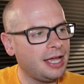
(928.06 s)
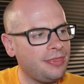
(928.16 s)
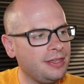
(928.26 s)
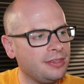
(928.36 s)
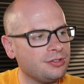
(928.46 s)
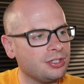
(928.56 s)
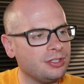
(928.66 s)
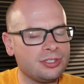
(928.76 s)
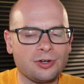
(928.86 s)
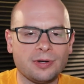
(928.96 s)
I think there's a
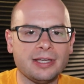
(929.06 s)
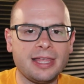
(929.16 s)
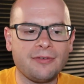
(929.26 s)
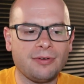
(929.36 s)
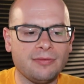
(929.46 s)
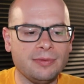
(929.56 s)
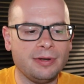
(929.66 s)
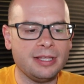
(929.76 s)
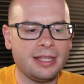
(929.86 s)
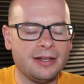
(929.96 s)
good story in that for
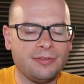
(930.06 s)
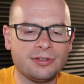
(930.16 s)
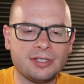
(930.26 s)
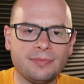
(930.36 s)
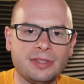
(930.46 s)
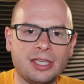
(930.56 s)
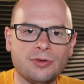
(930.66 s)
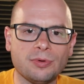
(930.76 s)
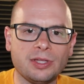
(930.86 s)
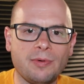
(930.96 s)
everybody, that if there's something that
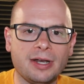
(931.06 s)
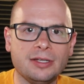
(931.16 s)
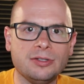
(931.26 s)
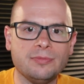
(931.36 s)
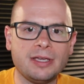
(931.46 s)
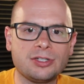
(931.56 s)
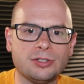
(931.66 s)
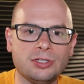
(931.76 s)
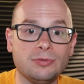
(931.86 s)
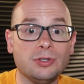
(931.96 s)
you really want to do, make
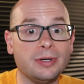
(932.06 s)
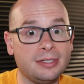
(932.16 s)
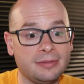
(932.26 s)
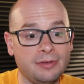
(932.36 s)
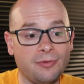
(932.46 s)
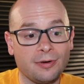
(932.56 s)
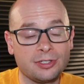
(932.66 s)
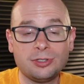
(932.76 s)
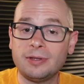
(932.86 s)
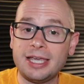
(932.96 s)
sure you do it before
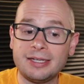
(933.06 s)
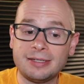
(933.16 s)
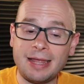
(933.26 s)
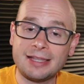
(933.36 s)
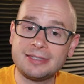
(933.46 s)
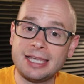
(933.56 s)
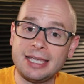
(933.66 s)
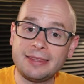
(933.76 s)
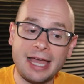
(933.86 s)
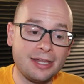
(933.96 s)
it's too late. Not
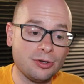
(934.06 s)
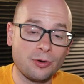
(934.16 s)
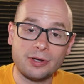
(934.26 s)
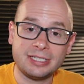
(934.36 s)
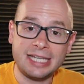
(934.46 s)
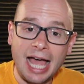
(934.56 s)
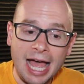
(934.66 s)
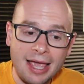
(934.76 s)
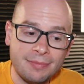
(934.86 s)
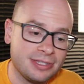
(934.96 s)
saying that you're going to
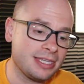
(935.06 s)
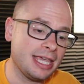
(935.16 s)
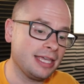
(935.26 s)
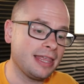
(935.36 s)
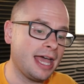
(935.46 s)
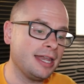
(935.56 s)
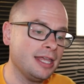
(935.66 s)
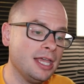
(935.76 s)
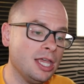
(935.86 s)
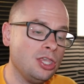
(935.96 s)
die, but saying that
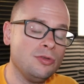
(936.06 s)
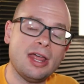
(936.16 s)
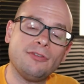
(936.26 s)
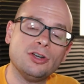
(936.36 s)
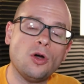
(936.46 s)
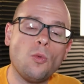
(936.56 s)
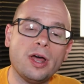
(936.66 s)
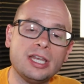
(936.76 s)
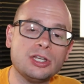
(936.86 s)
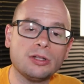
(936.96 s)
you never know
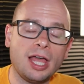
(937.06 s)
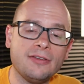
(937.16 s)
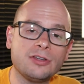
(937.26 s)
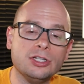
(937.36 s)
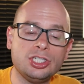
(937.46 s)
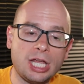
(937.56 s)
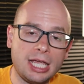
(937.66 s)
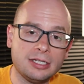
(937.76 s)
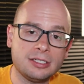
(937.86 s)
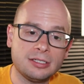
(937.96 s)
what in your life could
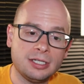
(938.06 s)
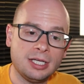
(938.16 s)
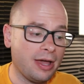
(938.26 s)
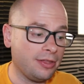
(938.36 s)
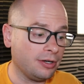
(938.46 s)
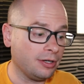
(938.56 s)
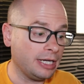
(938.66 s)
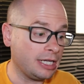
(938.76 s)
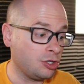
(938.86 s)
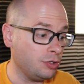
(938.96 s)
change. Whether
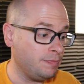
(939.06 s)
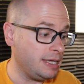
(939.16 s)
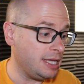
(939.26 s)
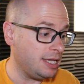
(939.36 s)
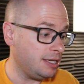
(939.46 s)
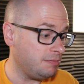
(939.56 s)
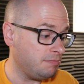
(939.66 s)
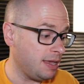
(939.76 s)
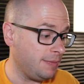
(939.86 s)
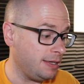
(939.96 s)
it could be
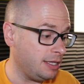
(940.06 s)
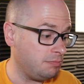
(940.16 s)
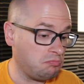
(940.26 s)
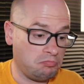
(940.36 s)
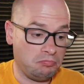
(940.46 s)
maybe